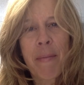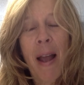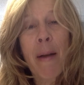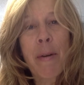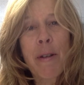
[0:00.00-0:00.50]

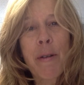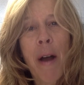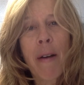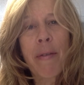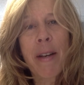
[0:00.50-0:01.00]
I wish you
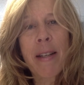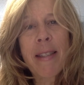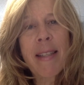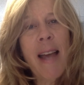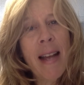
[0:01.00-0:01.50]

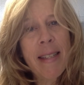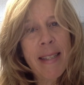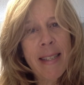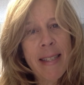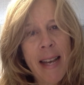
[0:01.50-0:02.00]
confidence and
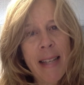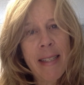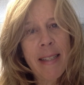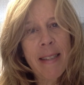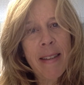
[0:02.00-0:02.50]

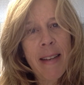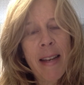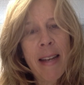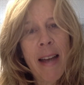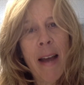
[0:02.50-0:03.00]
success,
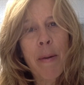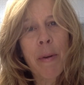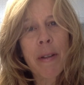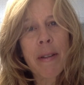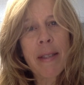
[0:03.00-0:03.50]
and I
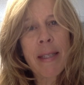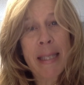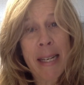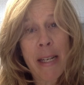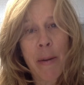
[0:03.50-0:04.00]
will
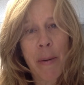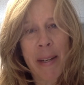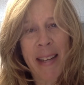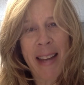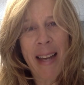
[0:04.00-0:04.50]
see you
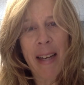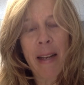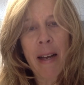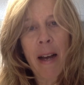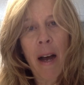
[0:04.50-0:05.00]
again
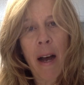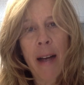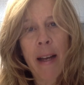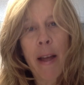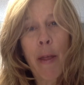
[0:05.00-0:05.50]

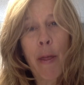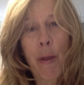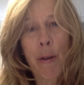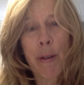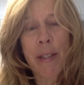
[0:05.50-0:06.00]
on
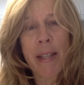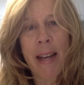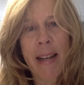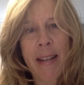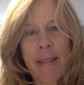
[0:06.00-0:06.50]

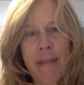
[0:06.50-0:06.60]
Thursday.